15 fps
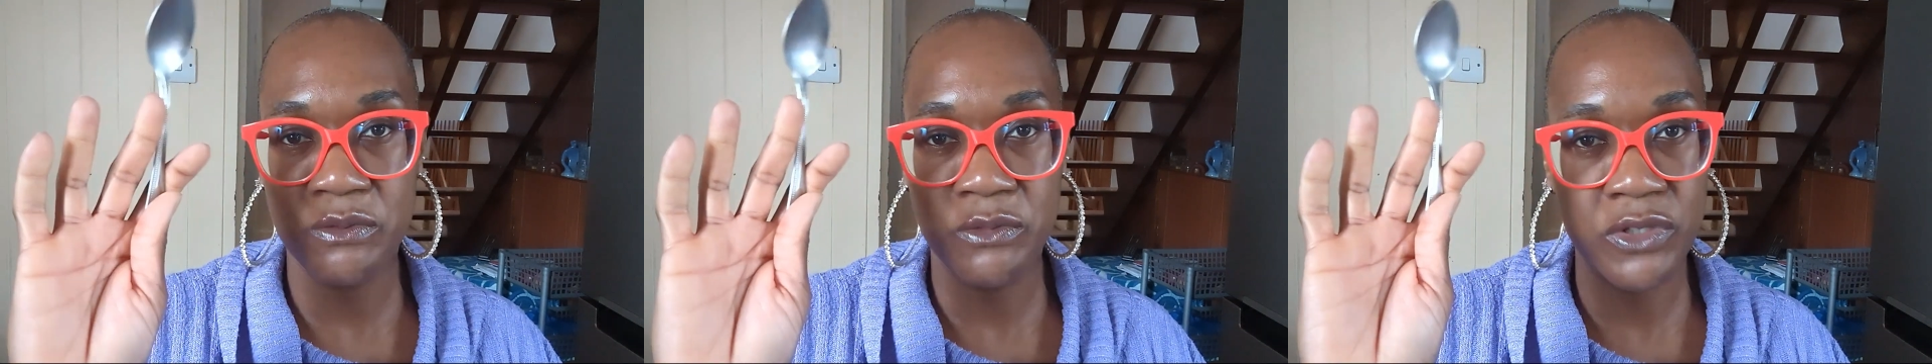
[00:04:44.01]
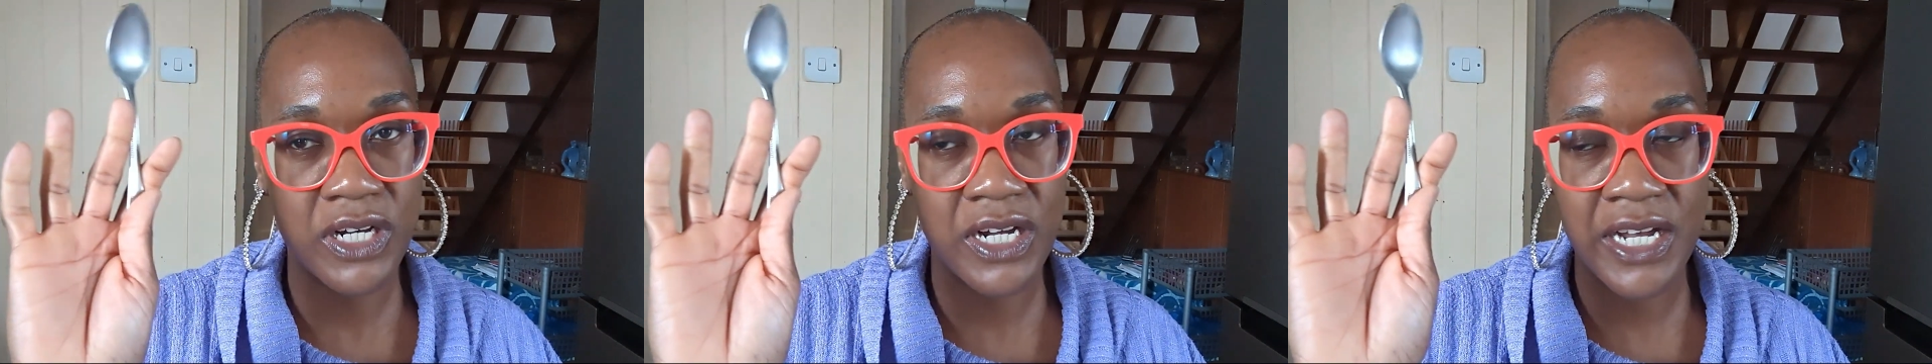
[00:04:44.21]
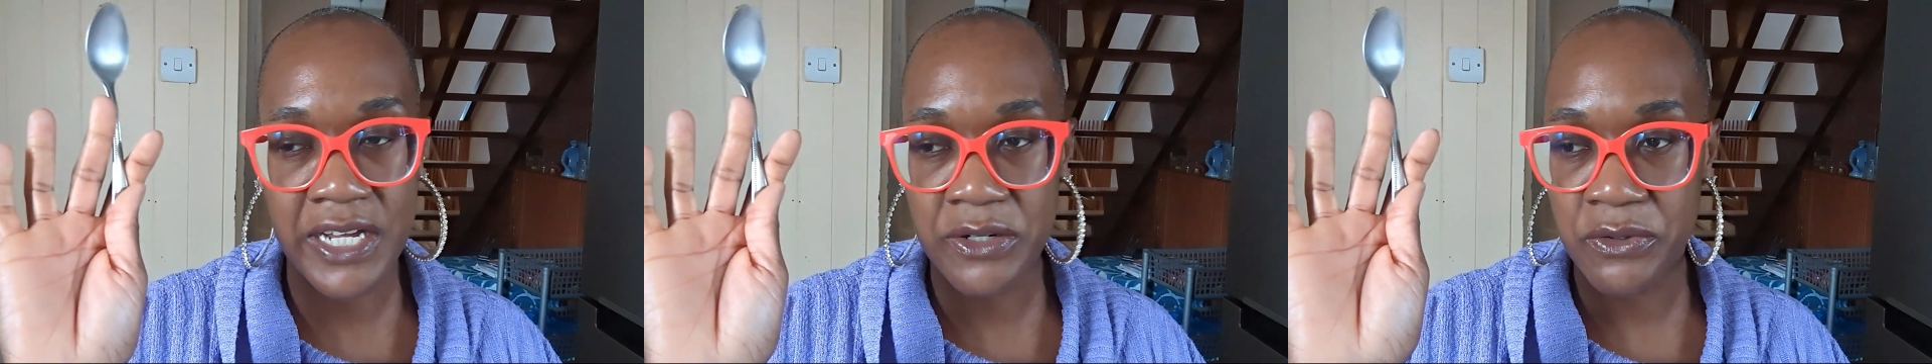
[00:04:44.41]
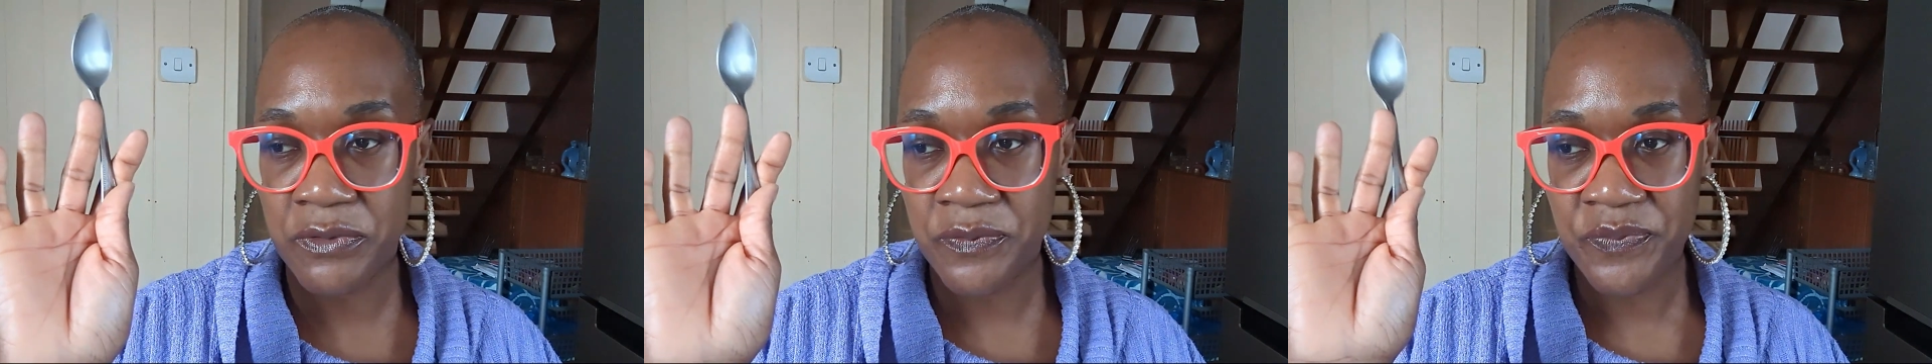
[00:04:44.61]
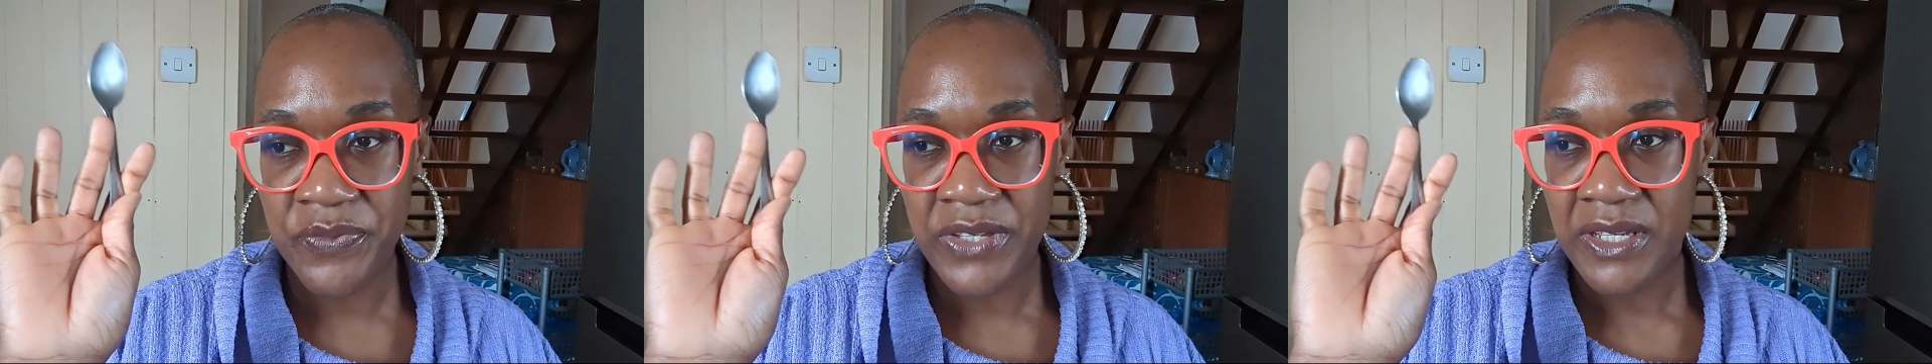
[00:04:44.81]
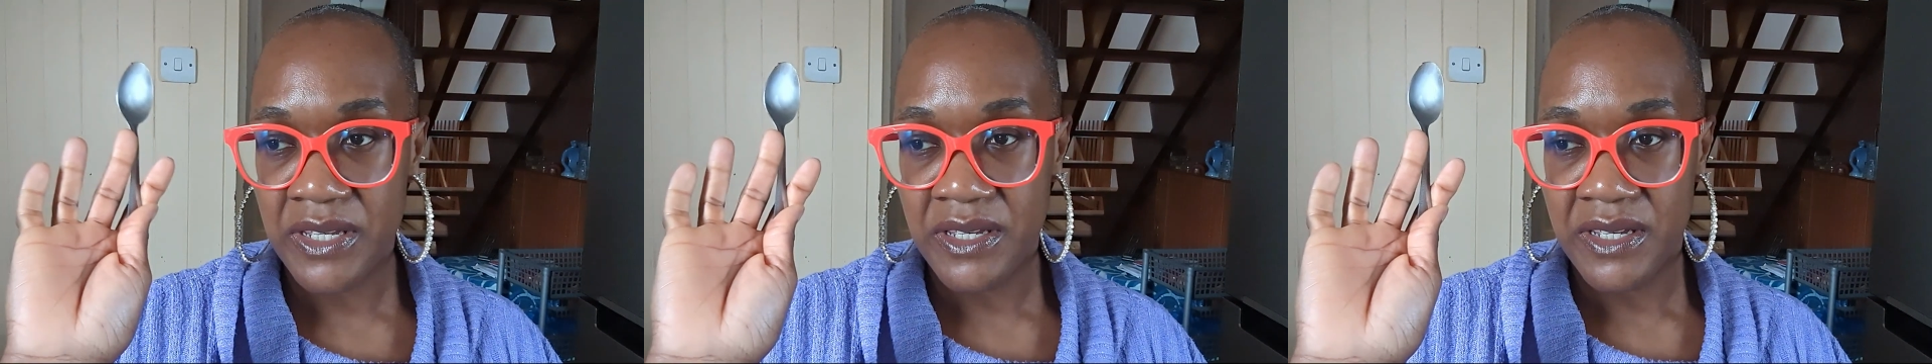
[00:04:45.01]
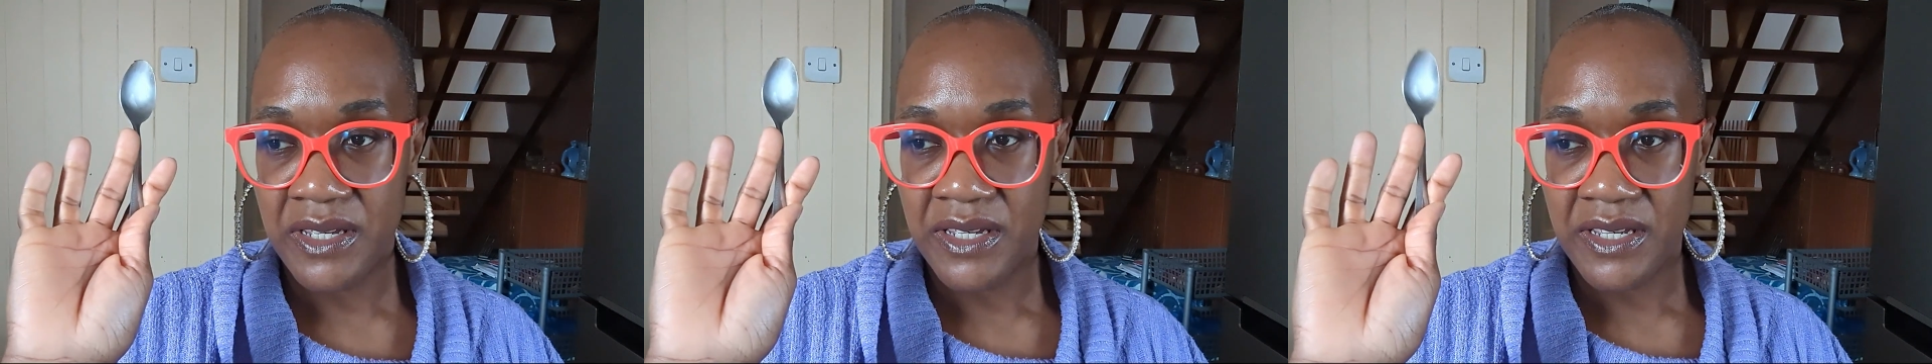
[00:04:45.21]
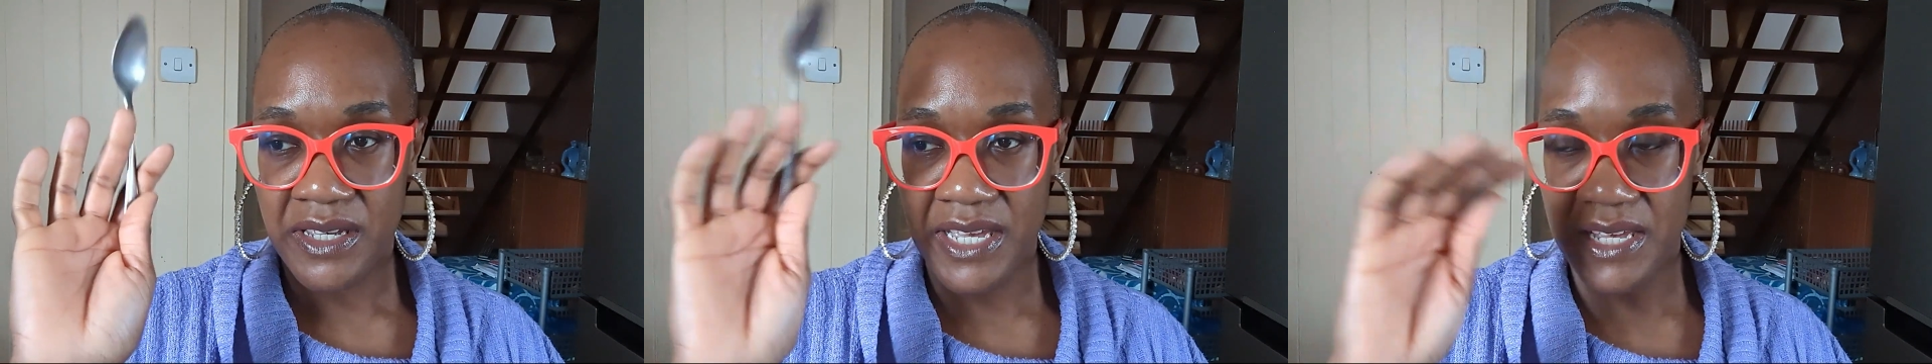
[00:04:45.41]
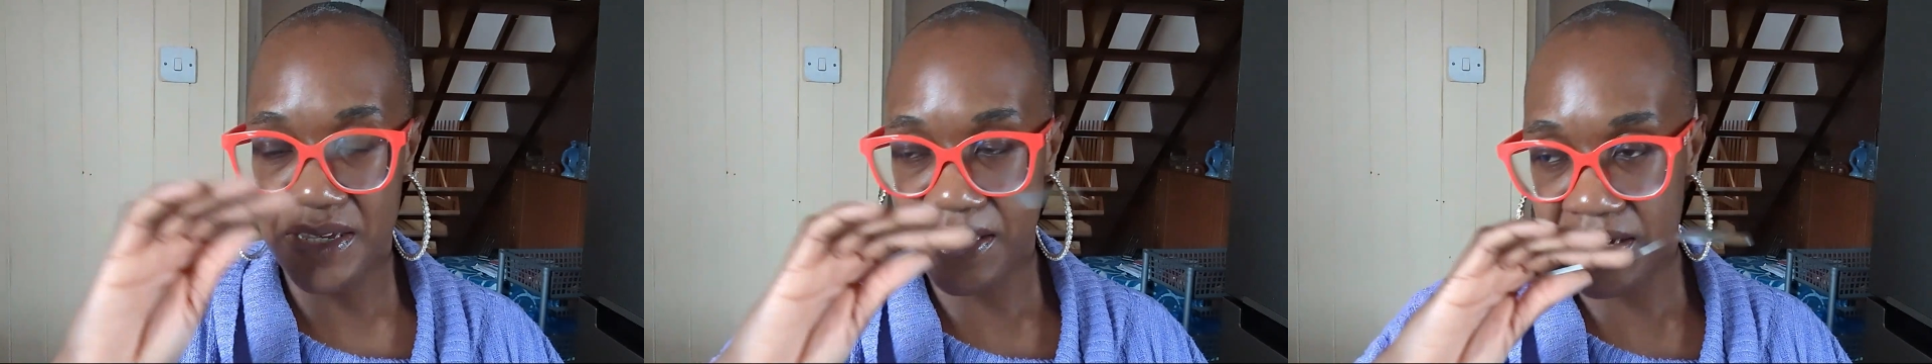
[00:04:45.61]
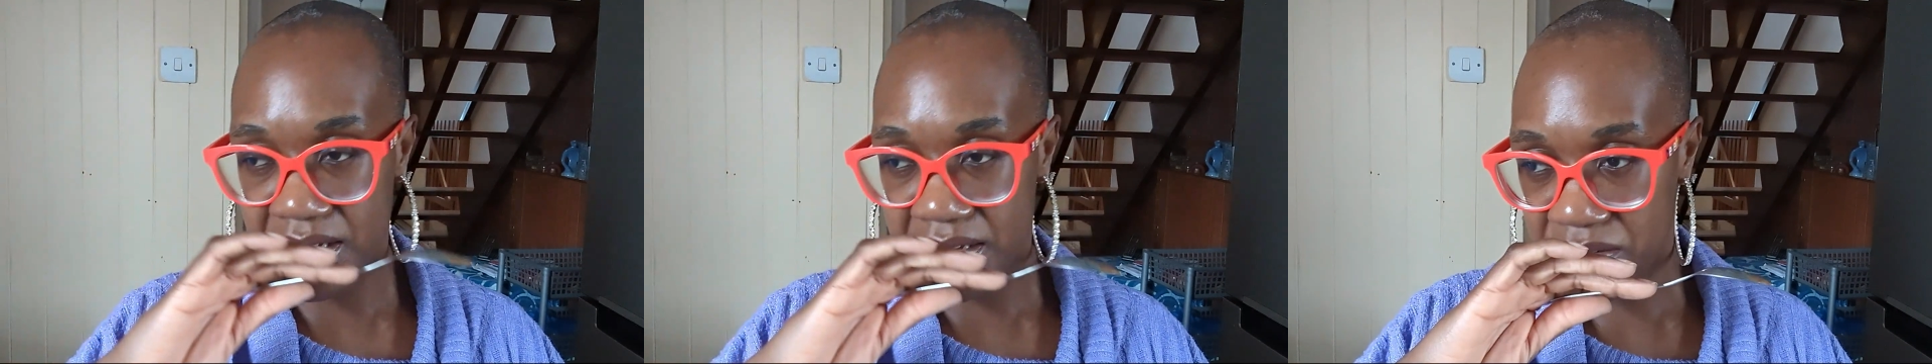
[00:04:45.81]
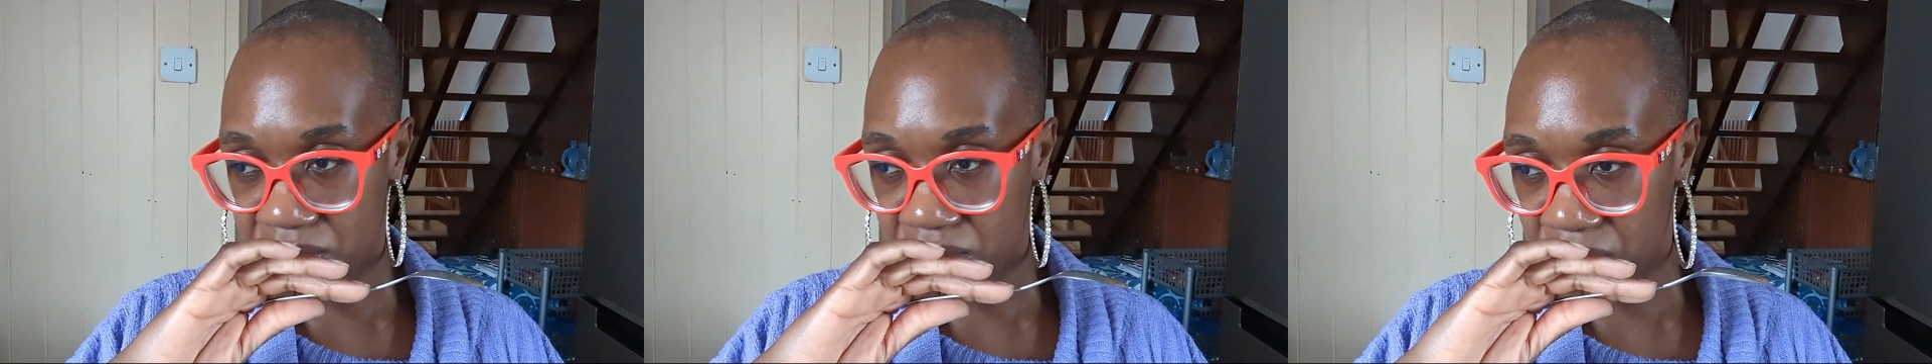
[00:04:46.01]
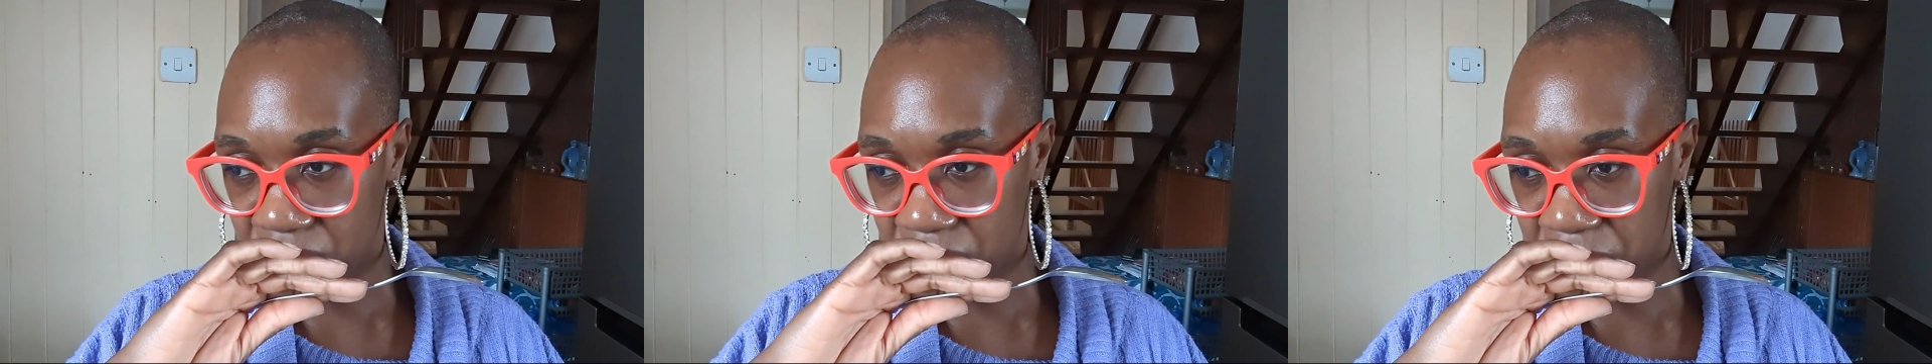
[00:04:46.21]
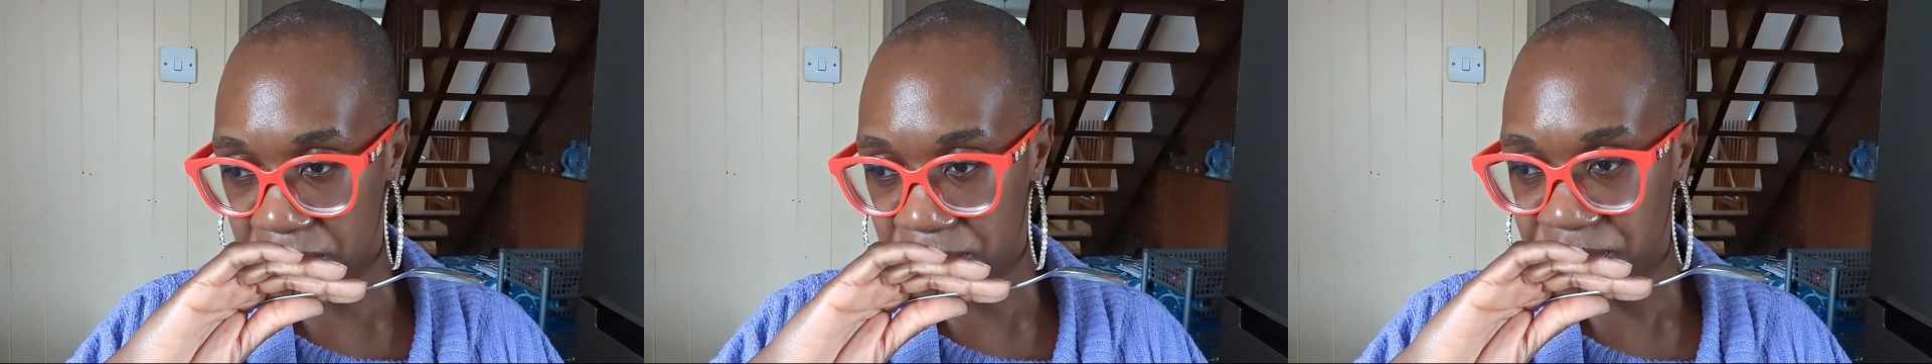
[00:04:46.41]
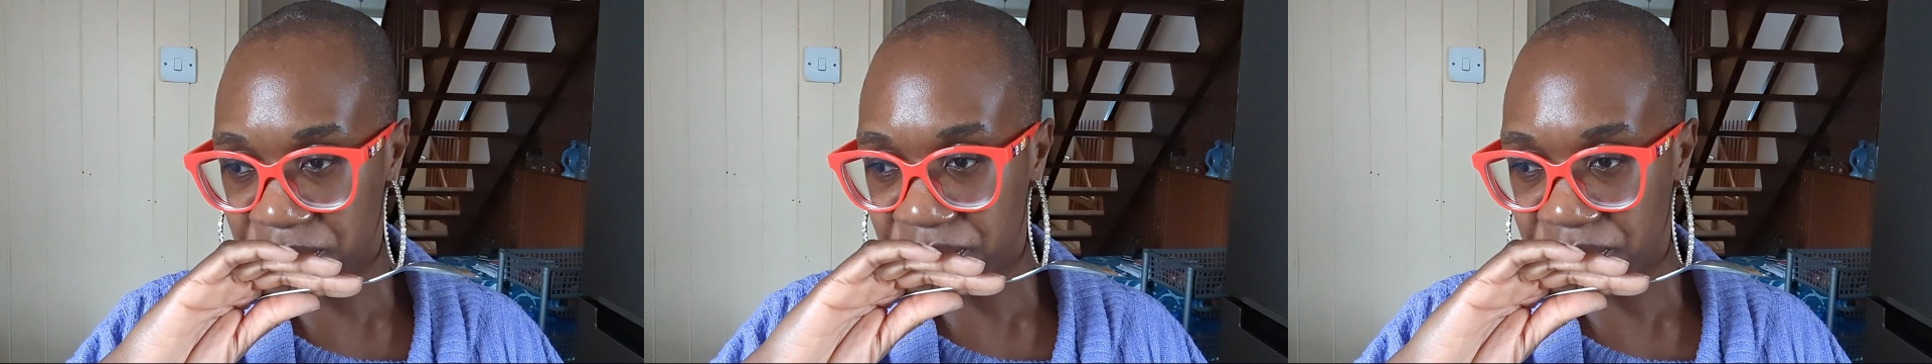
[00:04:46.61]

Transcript: what kind of cake it is, or